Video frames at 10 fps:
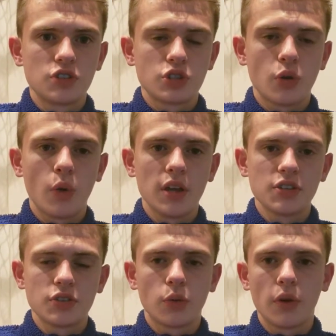
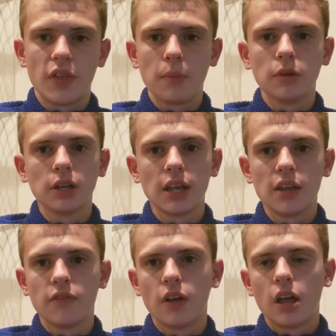choice or what they
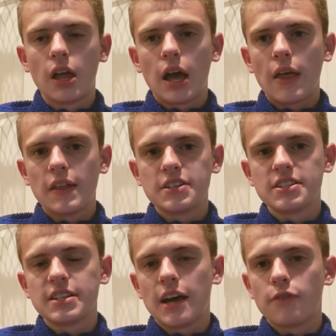believe. That's
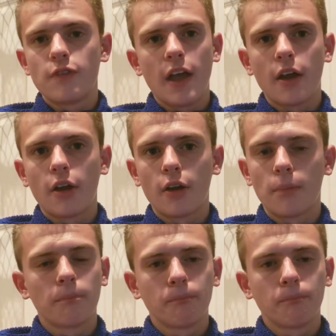just not fair.